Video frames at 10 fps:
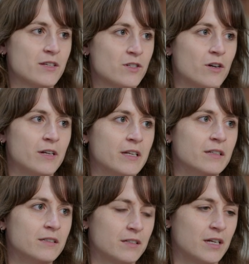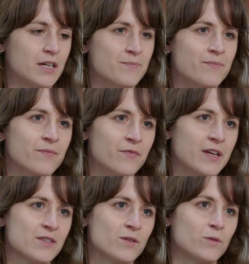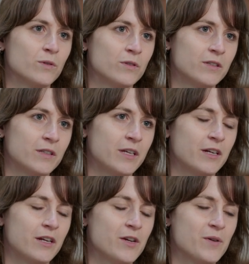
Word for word: I started um, vet school here at